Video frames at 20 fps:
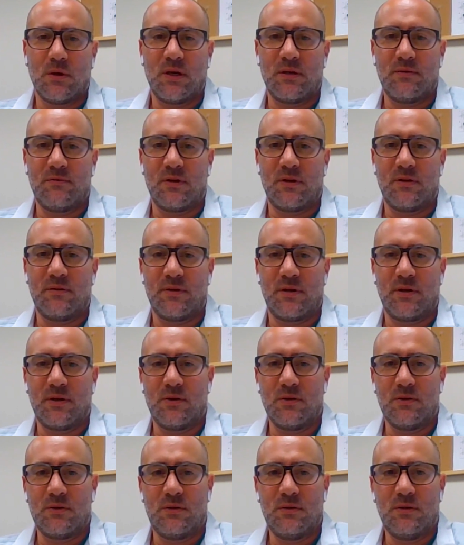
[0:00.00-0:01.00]
I had a very
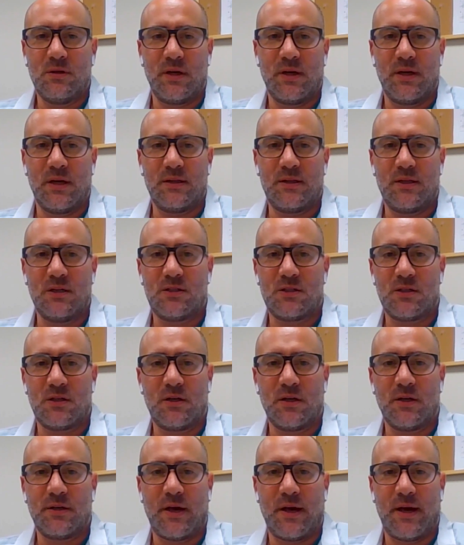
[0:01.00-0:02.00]
very good uh,
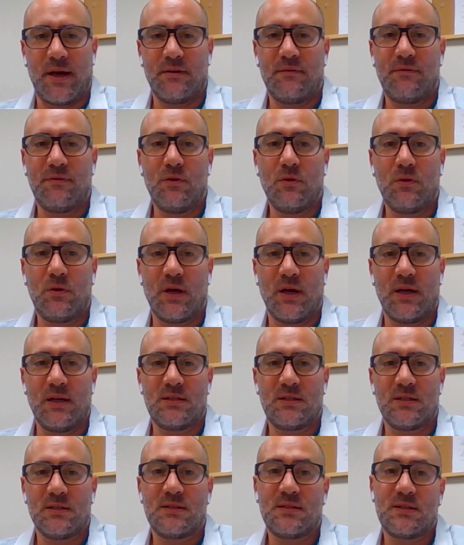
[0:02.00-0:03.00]
teacher, and I had few
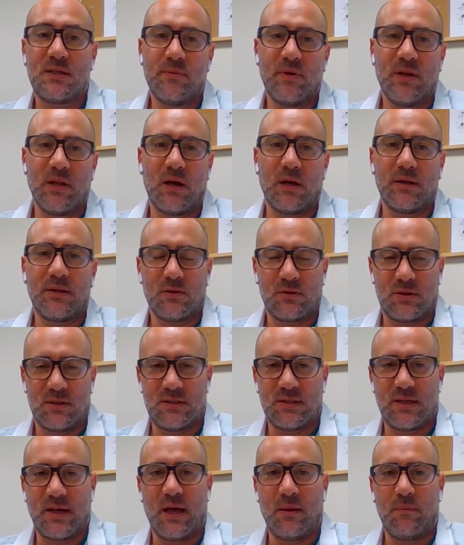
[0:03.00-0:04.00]
cases similar, not
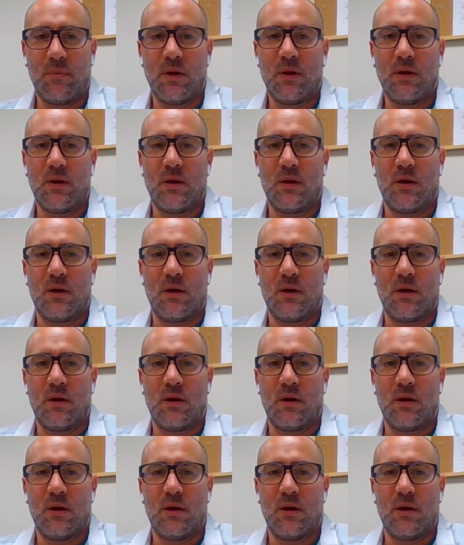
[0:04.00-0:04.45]
the same,